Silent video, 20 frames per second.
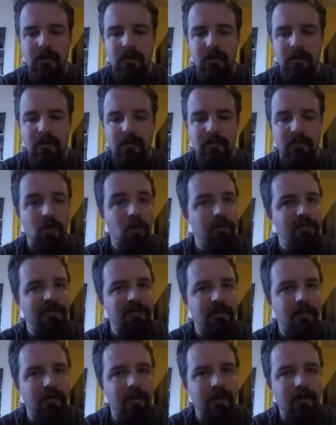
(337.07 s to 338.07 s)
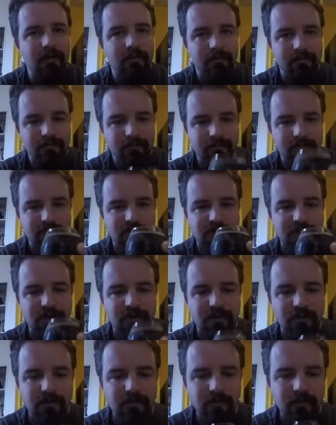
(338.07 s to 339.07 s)
let's hope it's still there.
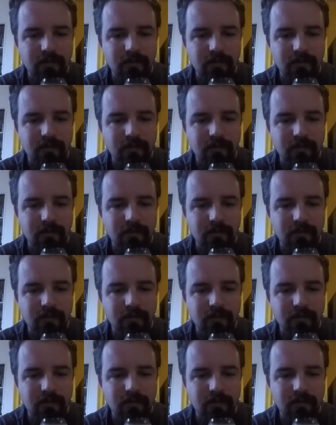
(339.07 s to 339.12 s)
Cheers.